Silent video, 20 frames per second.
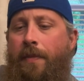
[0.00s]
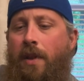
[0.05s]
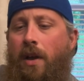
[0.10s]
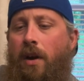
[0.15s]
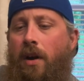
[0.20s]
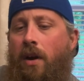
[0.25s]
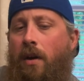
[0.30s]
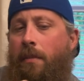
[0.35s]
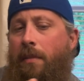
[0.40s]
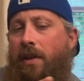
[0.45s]

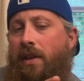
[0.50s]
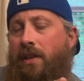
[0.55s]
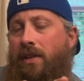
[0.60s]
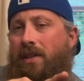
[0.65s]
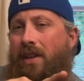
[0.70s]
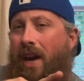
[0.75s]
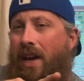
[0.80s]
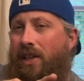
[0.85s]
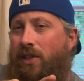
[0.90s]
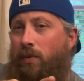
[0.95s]
And the
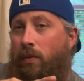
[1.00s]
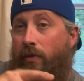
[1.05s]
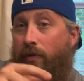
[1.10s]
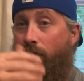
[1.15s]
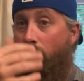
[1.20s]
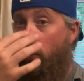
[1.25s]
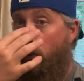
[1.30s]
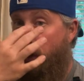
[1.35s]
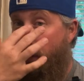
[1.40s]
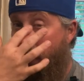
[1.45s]
sights were
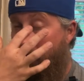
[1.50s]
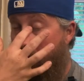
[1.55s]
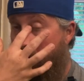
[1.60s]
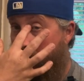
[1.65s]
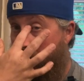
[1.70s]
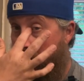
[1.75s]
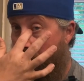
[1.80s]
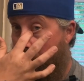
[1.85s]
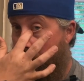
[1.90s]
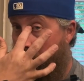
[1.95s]
$40.
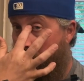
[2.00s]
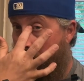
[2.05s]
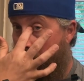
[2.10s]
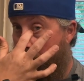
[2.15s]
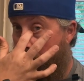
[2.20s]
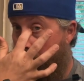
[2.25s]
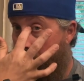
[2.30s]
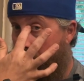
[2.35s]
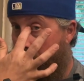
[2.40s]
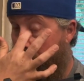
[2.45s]

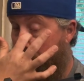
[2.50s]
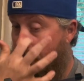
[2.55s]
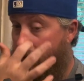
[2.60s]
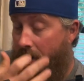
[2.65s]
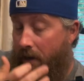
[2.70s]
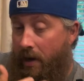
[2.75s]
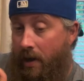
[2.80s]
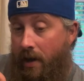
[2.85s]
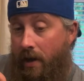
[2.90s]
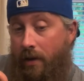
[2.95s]
So you're
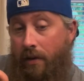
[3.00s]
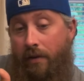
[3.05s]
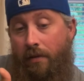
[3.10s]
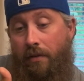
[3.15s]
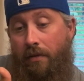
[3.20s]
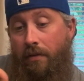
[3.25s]
looking at,